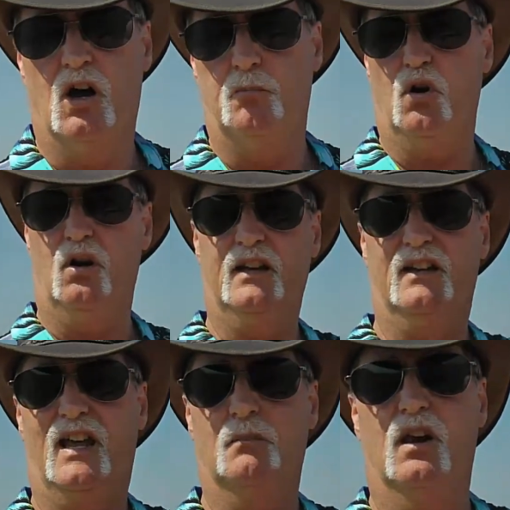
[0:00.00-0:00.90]
I'll put a
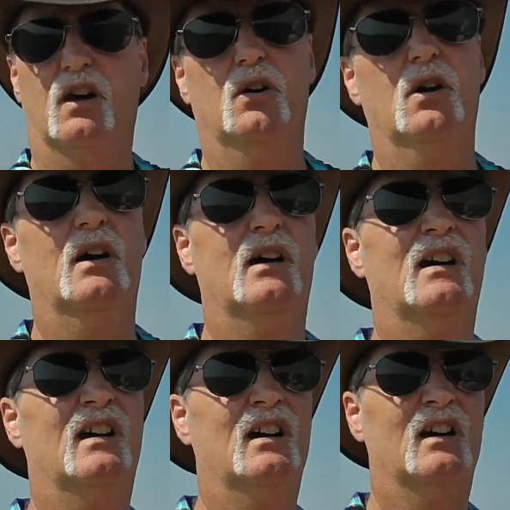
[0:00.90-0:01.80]
link down below
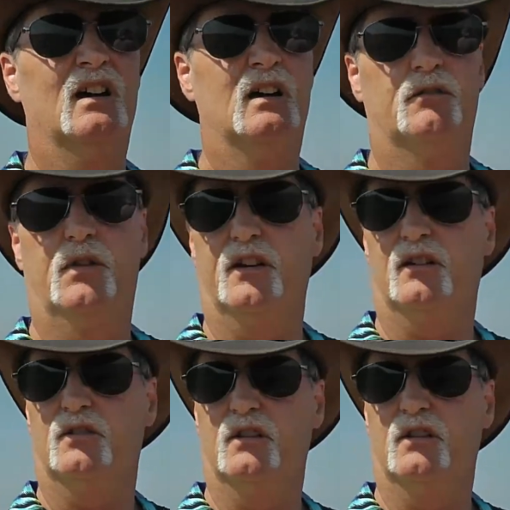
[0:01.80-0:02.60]
for the,